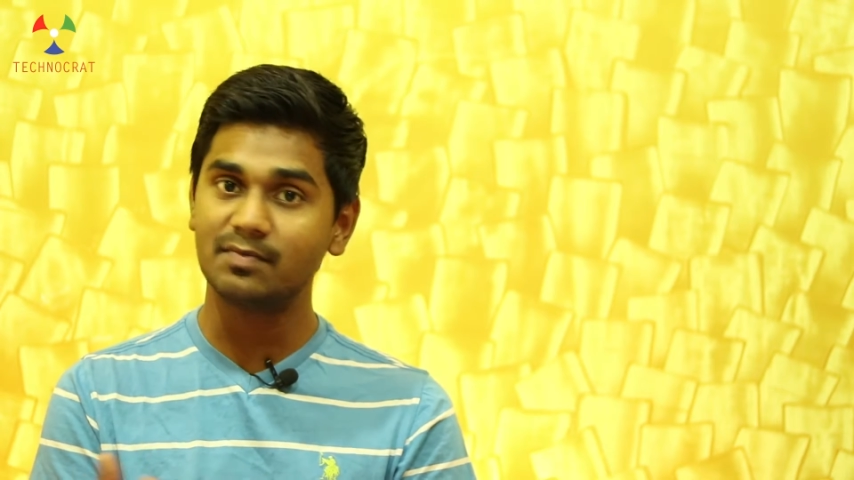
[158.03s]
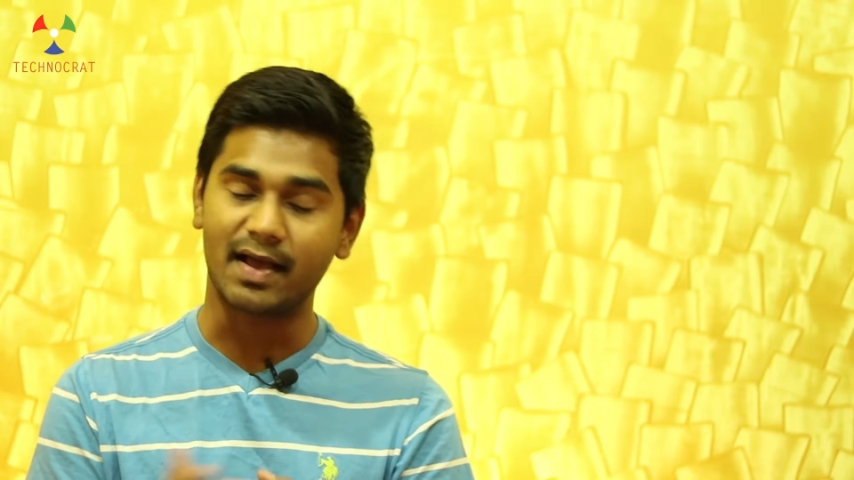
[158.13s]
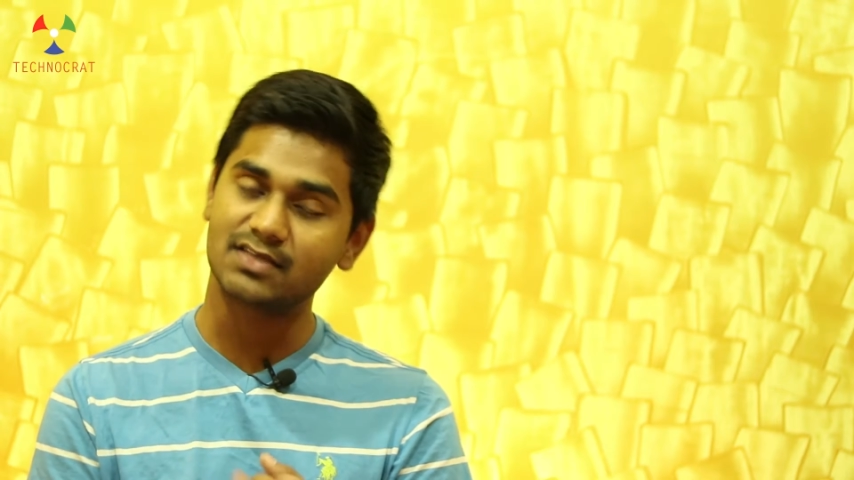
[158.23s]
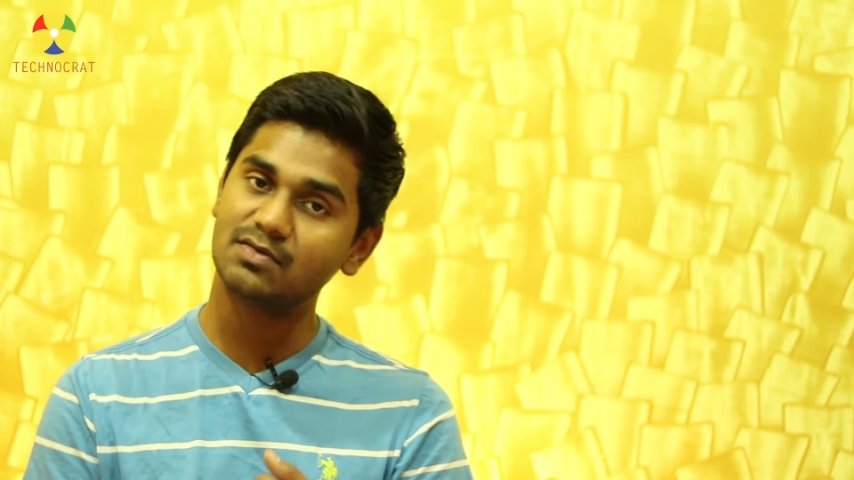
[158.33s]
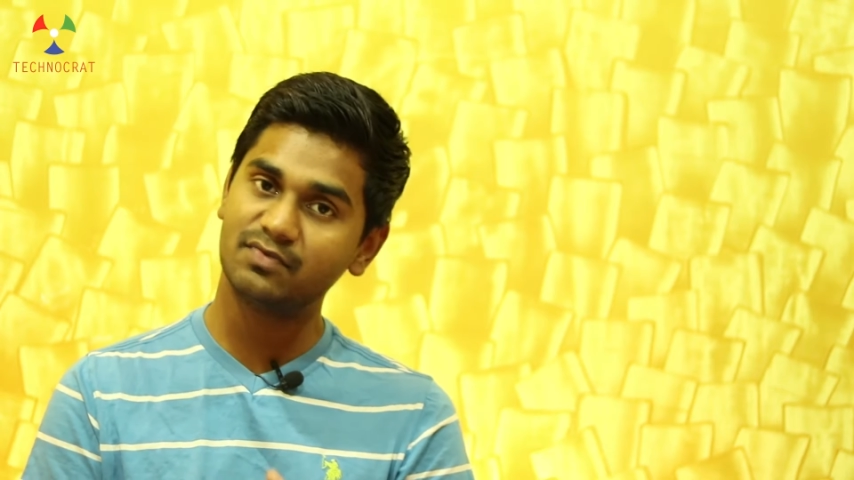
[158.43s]

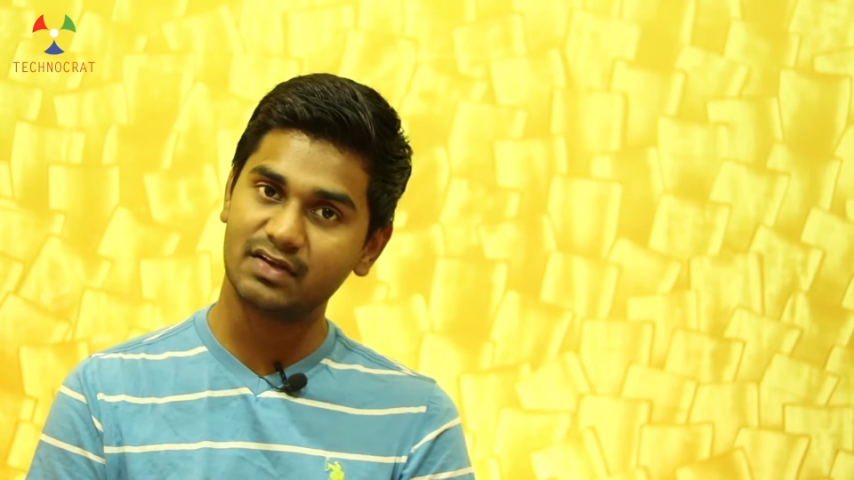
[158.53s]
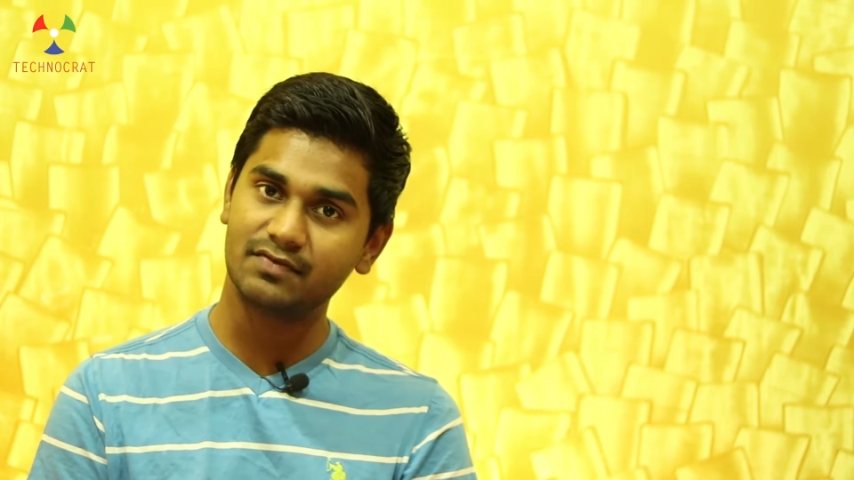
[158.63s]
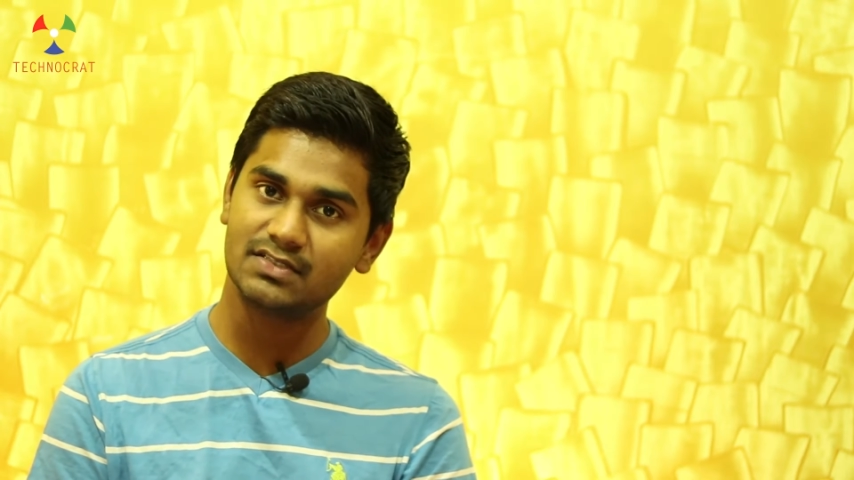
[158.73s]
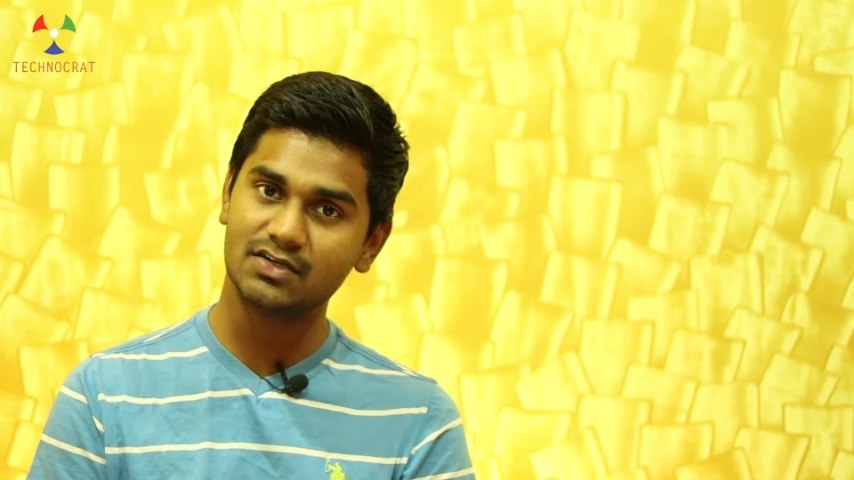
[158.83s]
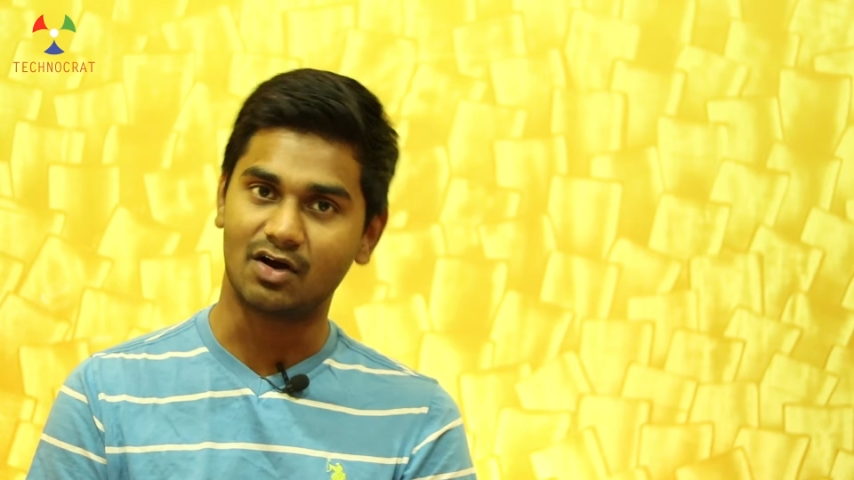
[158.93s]
maximum
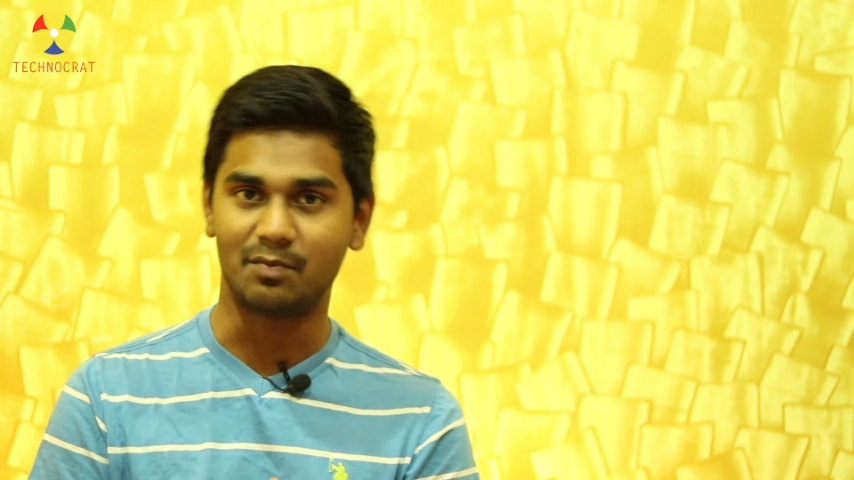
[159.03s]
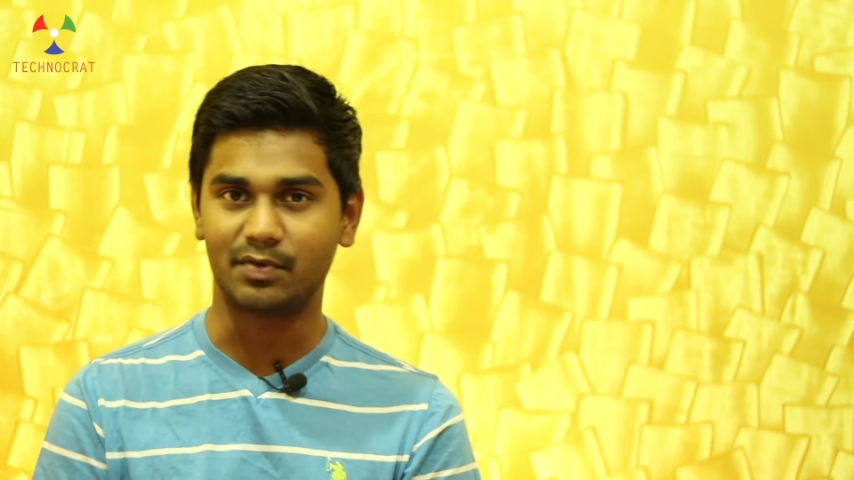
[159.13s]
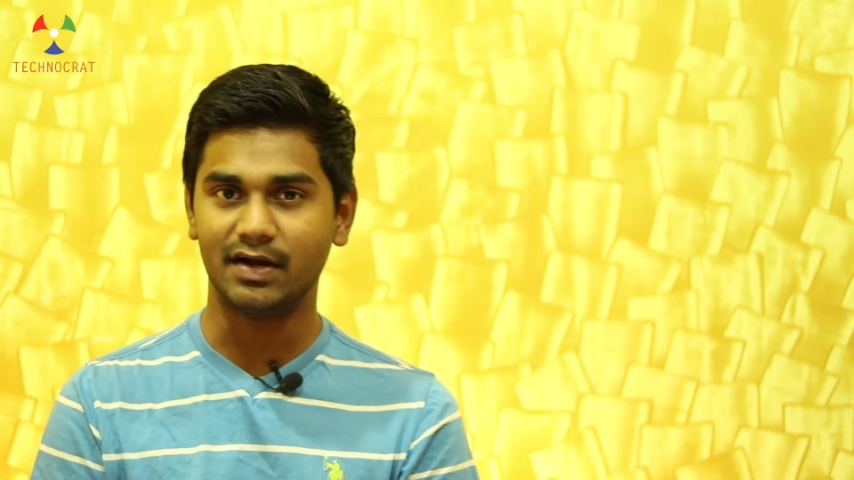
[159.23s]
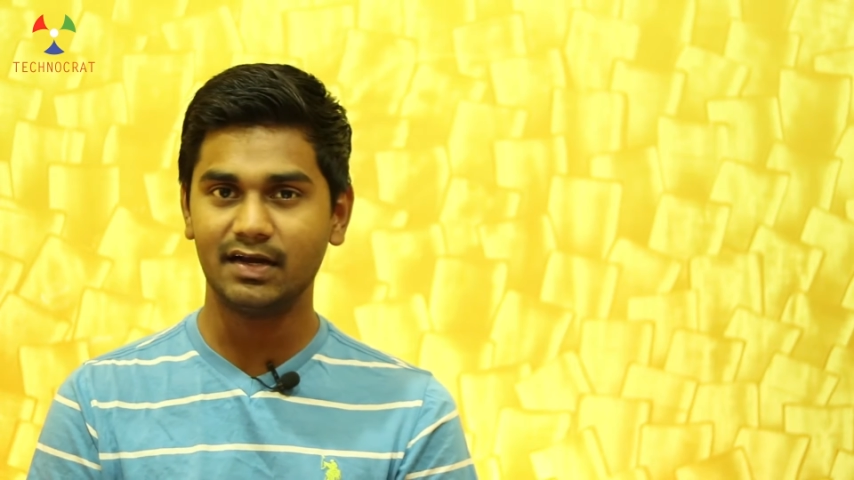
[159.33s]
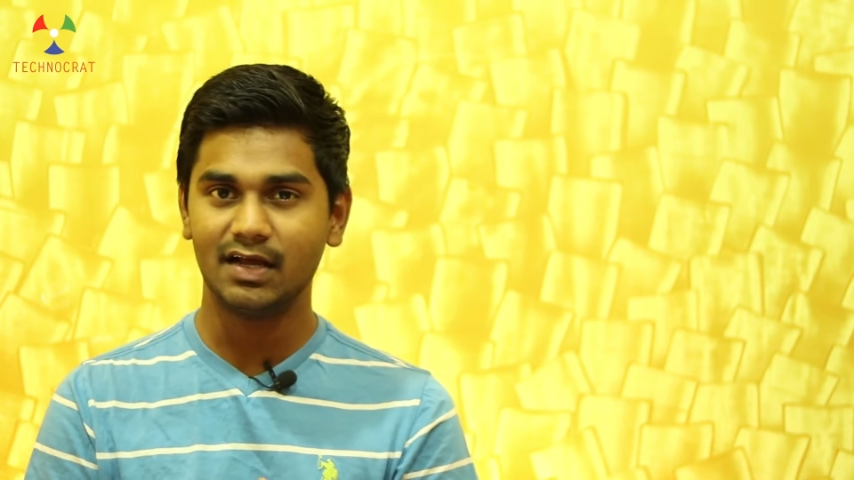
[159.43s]
frequency
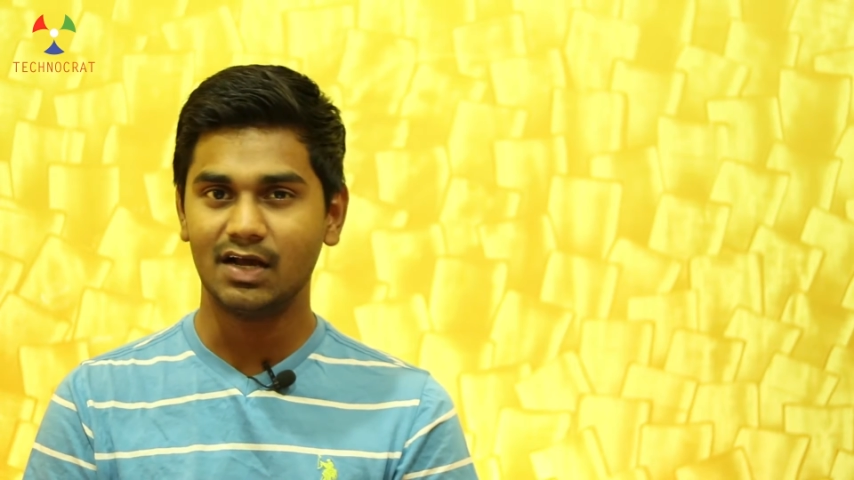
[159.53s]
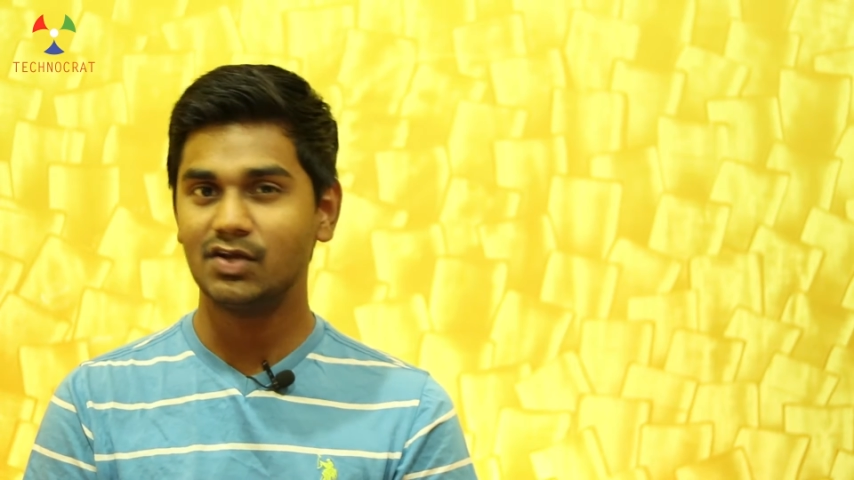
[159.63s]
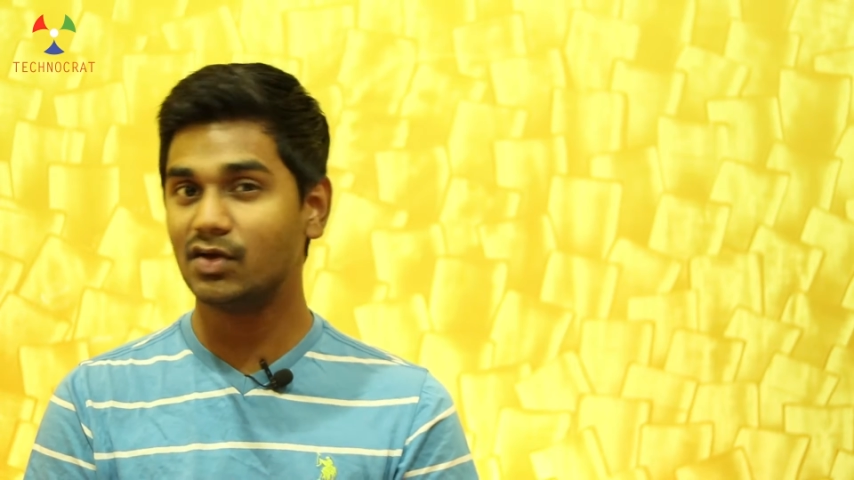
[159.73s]
component,